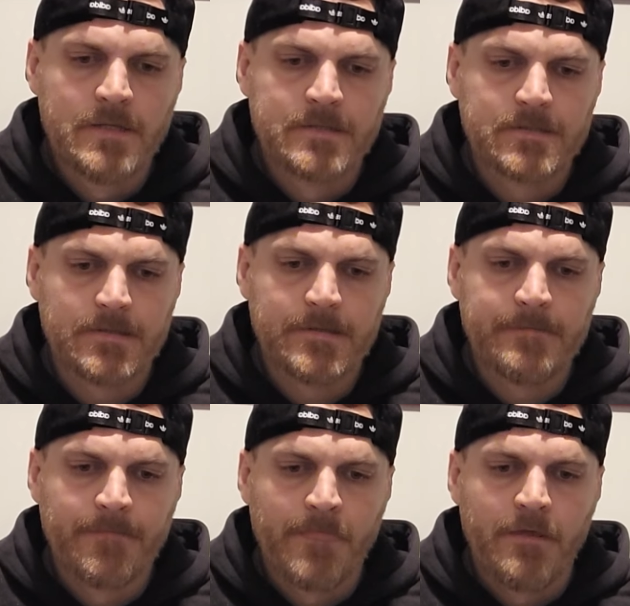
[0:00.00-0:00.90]

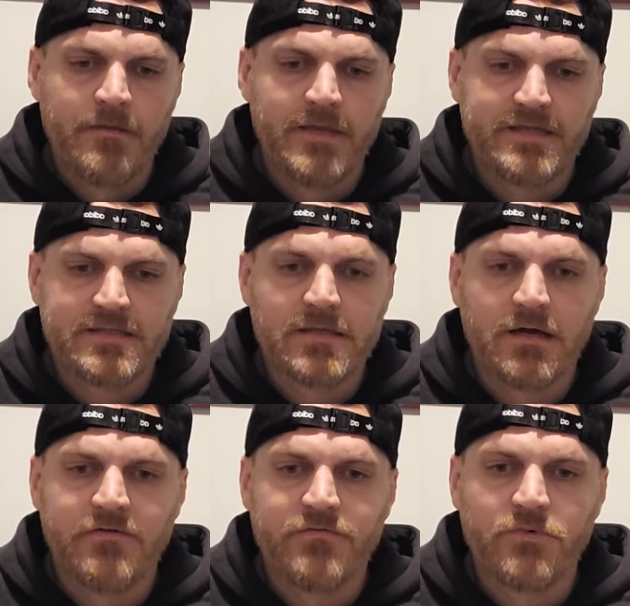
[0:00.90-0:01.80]
So that's
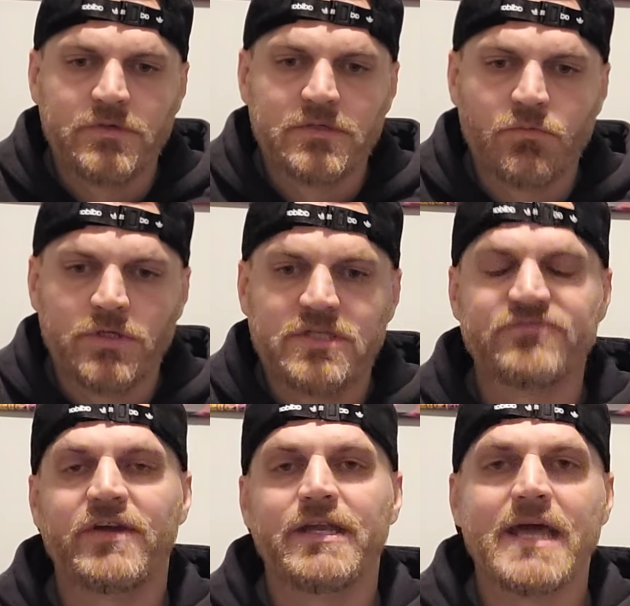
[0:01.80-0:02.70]
tough. When she, when she's
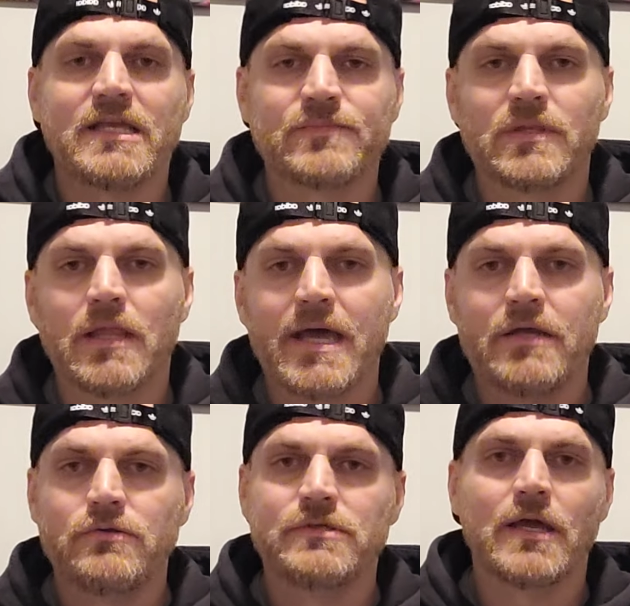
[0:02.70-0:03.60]
fighting Aspen
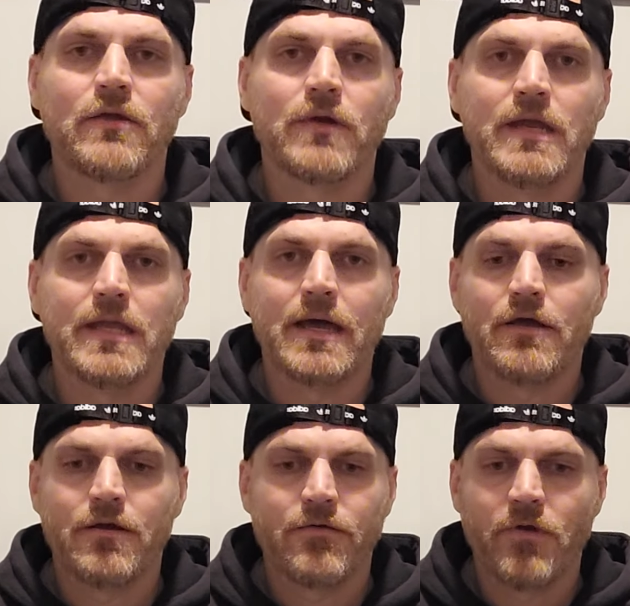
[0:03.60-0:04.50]
Ladd, who's got great
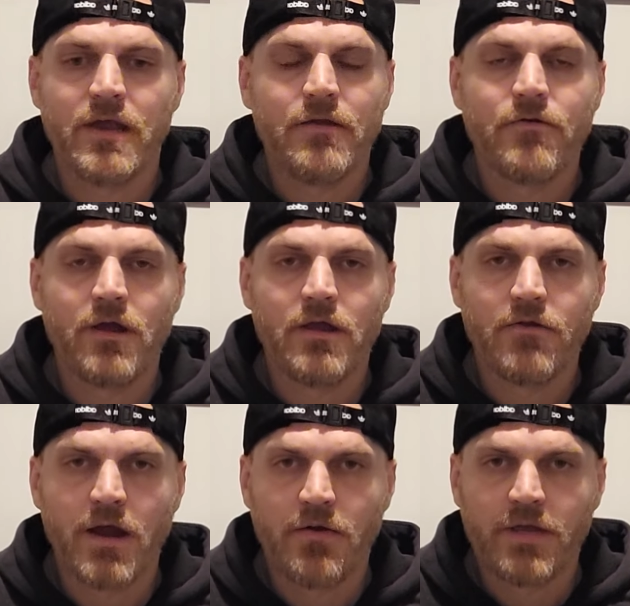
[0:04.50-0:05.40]
great great
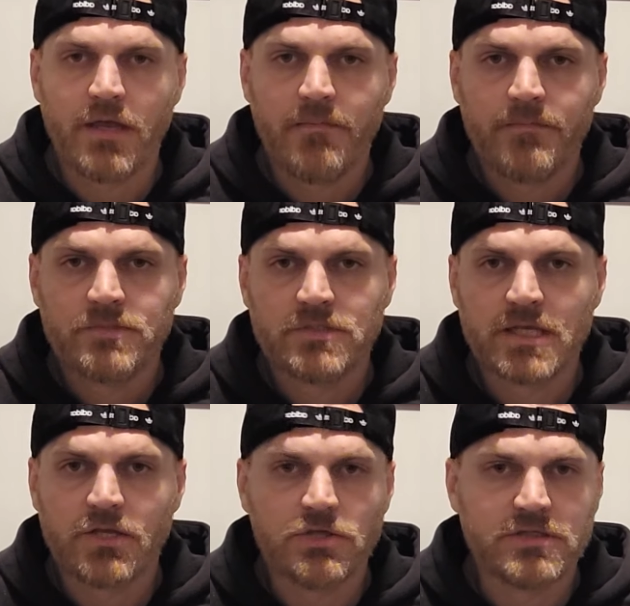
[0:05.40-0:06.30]
ground game, she's
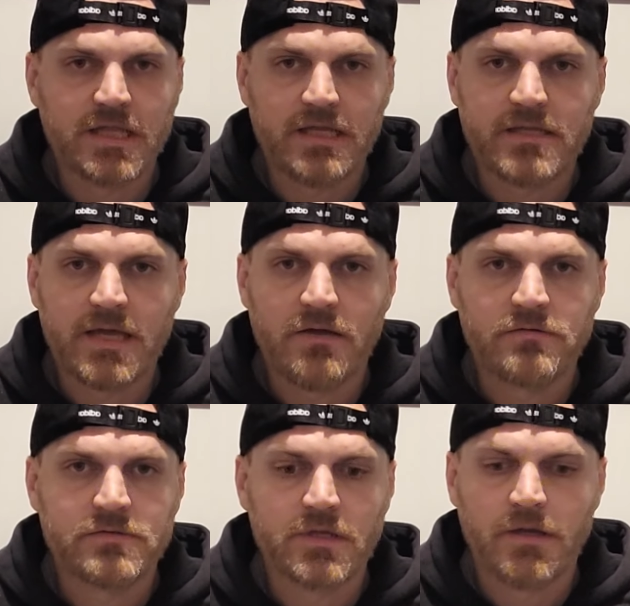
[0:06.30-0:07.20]
got good
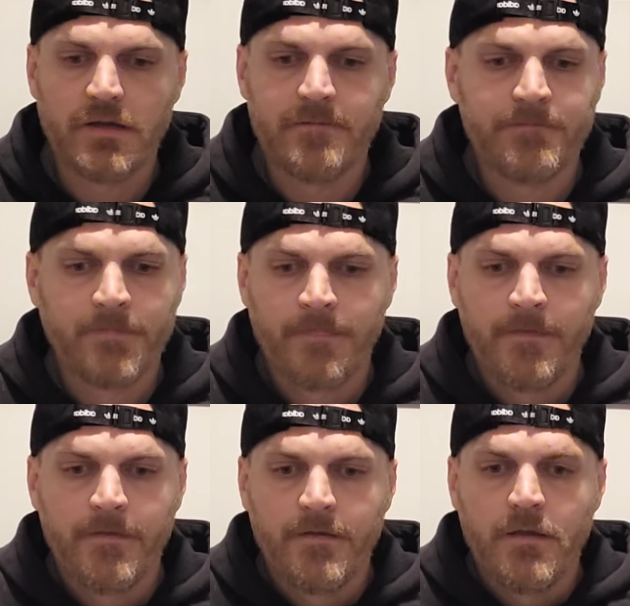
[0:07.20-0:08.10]
takedowns. Um,
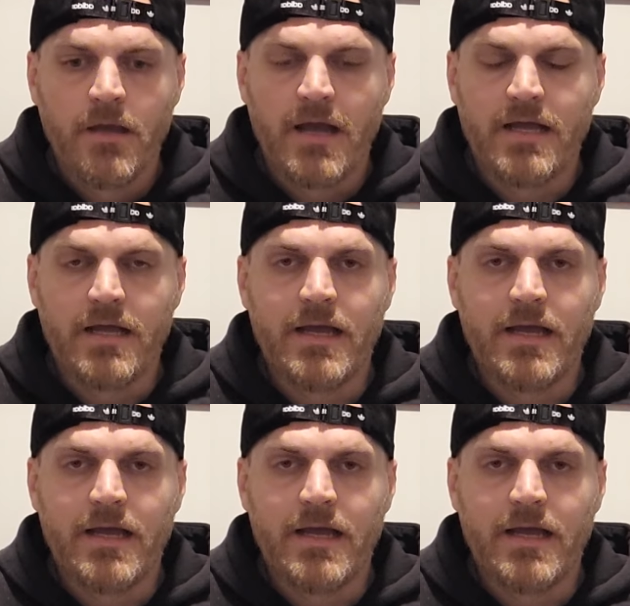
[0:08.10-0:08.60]
I,